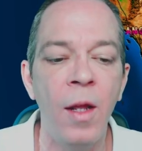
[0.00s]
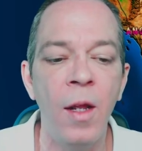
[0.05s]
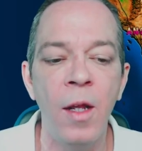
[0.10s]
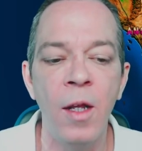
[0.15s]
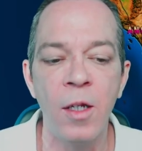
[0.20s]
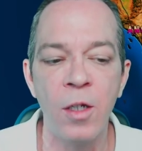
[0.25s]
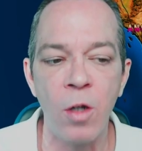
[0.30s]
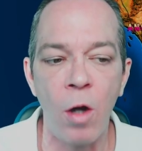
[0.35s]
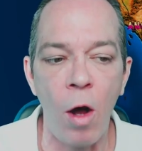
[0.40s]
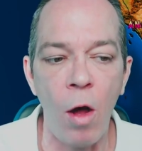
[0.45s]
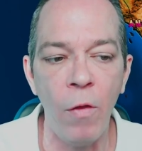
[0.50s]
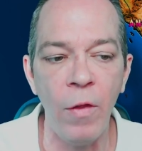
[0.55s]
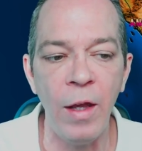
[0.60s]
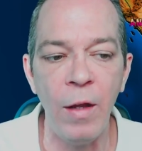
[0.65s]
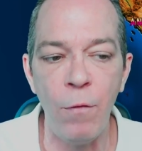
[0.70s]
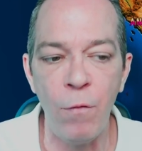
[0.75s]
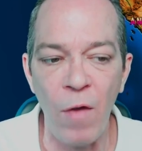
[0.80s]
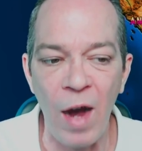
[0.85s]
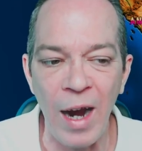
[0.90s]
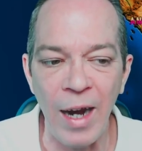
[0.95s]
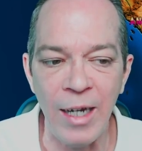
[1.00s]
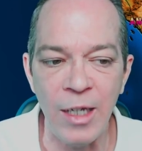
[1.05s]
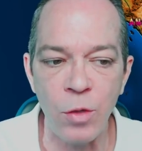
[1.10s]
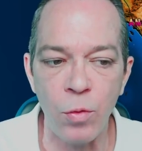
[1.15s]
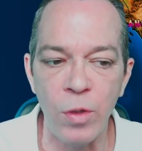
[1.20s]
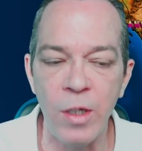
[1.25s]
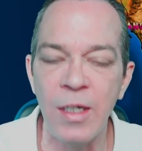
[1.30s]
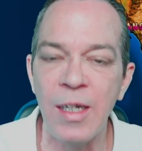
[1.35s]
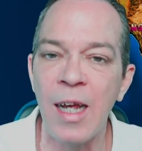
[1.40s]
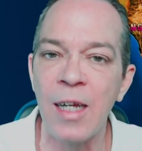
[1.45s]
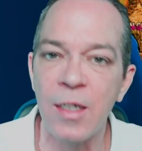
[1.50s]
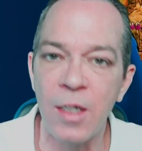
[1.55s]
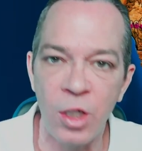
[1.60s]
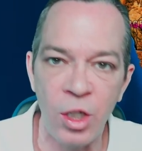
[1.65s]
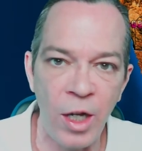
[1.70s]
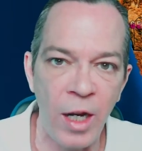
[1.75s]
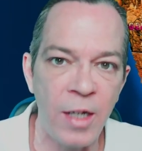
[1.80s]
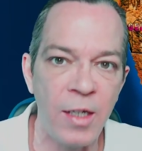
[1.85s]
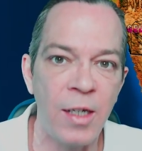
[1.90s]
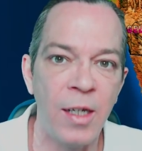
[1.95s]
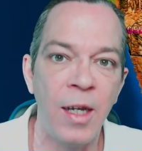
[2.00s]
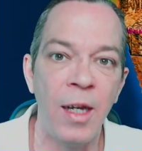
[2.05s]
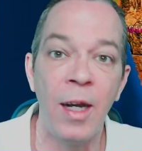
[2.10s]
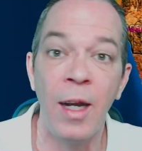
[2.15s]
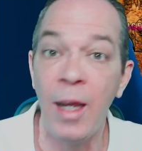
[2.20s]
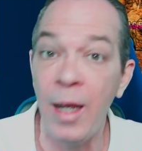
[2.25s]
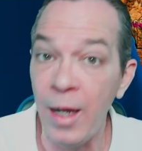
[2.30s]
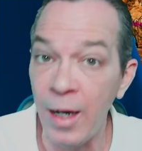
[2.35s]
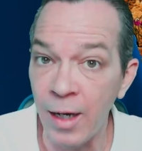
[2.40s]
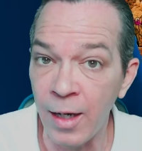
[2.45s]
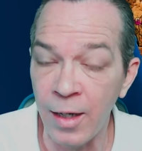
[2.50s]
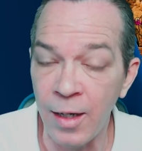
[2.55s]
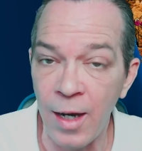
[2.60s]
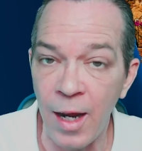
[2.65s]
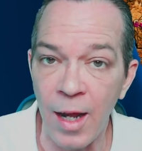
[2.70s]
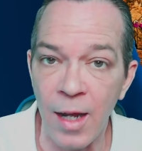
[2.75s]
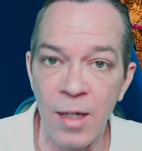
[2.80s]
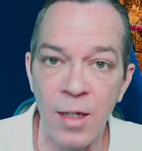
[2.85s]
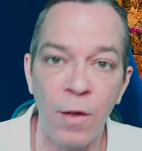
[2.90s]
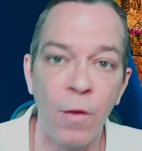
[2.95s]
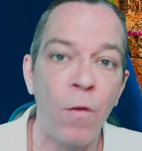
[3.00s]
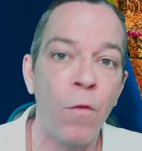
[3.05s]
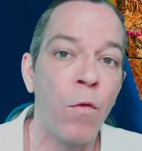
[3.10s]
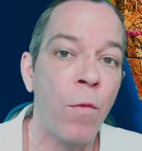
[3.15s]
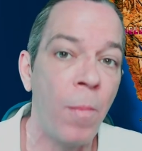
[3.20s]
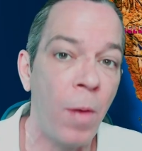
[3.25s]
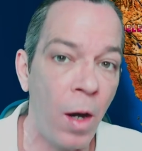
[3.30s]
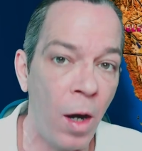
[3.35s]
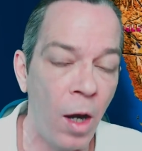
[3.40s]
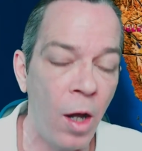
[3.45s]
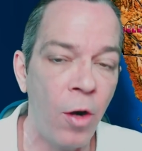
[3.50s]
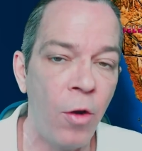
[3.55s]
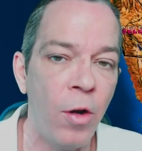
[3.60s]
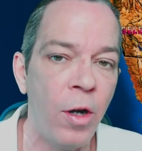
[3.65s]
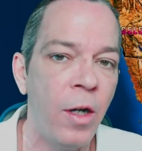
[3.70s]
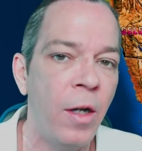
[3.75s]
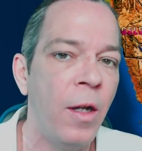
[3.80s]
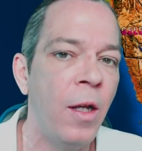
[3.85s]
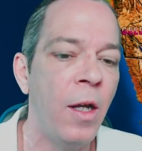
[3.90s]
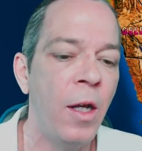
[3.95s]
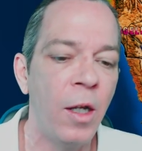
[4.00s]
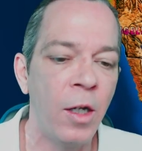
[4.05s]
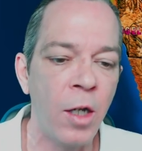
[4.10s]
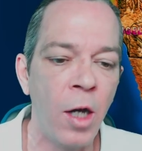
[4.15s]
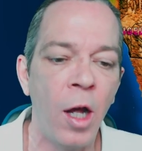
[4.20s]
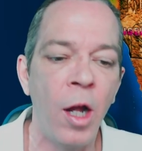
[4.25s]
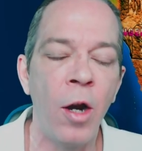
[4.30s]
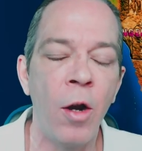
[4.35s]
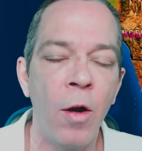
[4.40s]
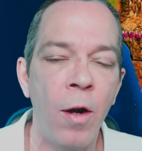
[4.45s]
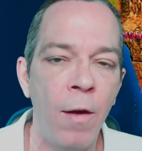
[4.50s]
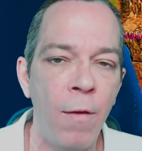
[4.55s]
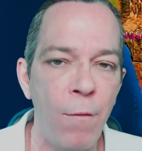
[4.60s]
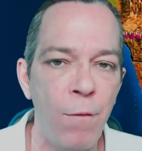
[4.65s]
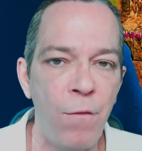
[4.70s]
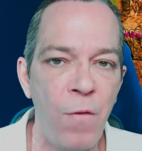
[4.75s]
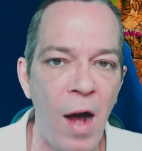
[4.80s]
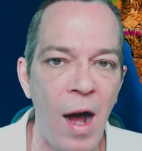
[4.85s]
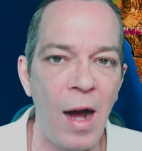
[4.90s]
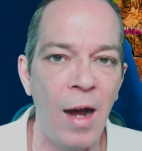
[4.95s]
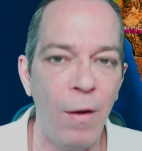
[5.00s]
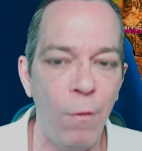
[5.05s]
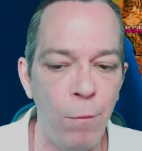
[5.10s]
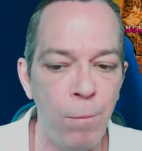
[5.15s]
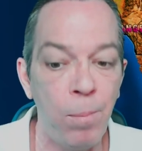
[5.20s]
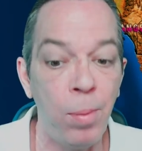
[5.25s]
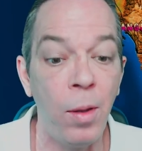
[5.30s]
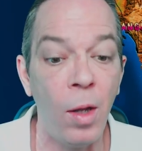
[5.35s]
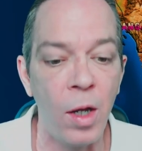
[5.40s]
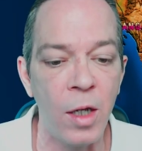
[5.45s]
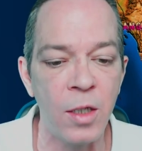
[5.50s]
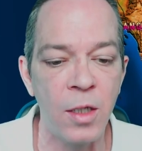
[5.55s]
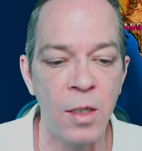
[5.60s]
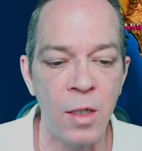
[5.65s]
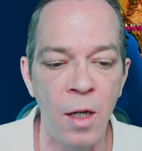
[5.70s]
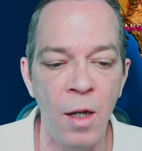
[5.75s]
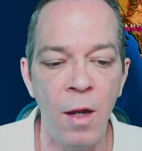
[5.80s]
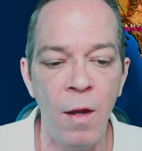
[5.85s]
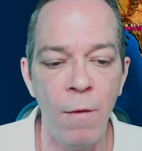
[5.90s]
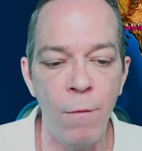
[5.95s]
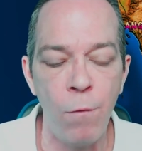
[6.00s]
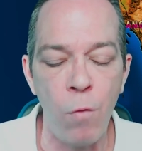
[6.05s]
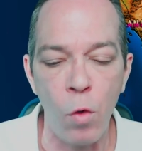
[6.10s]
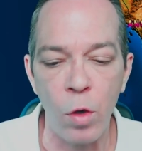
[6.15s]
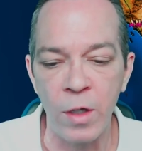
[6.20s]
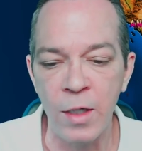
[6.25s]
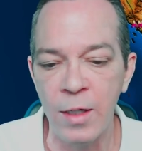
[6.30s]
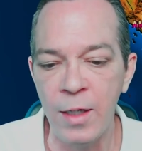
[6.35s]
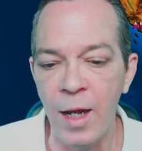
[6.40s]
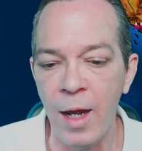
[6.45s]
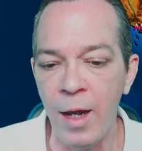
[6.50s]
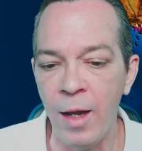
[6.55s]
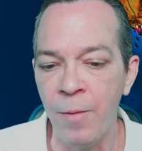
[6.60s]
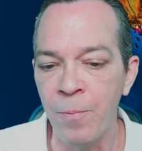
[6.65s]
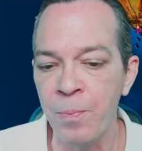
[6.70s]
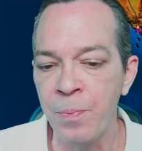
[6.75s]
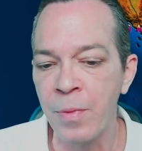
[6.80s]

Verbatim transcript: So all the advisories has a chance to get a heat index from 100 to 105 plus for today.